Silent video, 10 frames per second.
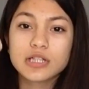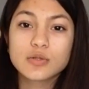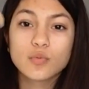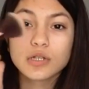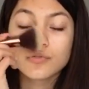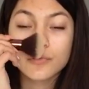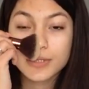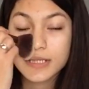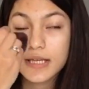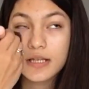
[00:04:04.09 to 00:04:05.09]
This works
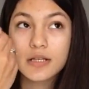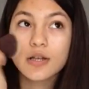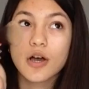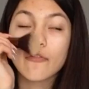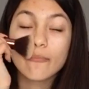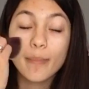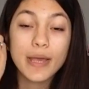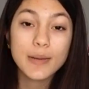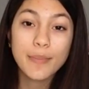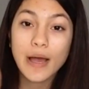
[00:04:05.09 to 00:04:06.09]
for taking off
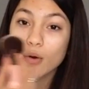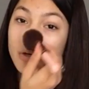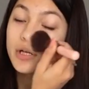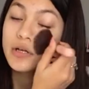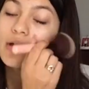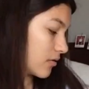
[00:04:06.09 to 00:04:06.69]
fake powder.